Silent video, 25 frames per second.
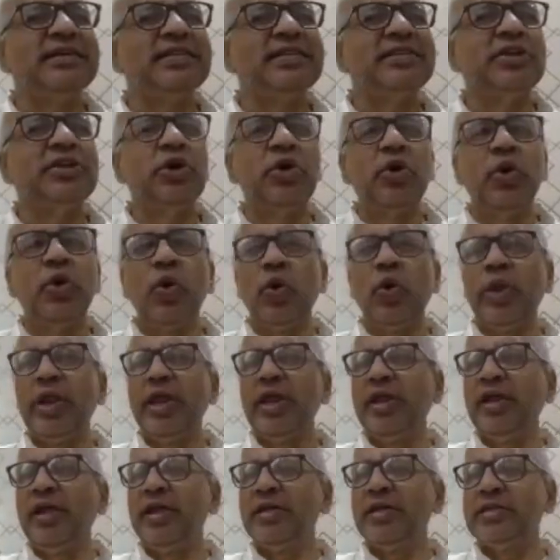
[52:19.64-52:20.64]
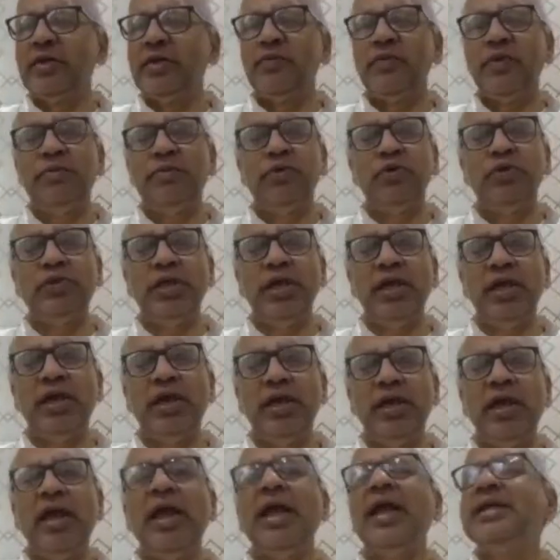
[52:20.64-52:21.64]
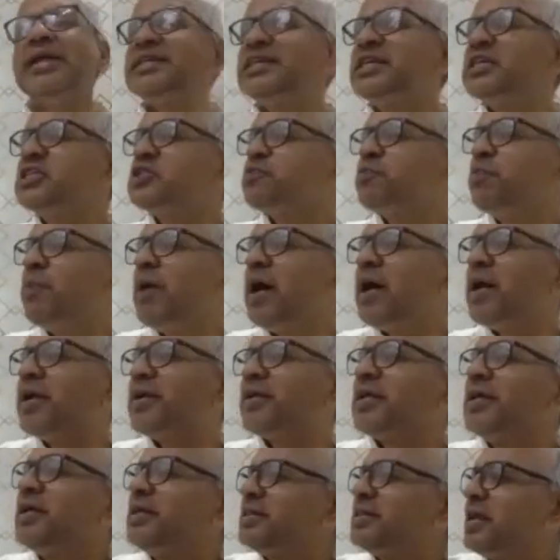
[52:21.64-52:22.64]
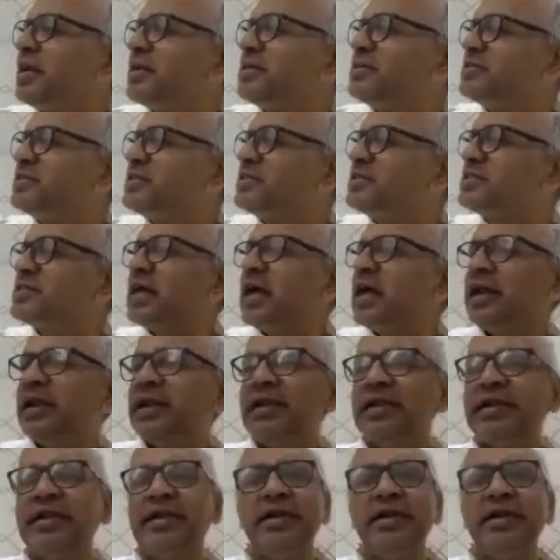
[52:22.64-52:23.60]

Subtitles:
the glory, the Vibhuti. It is his part that is the sun.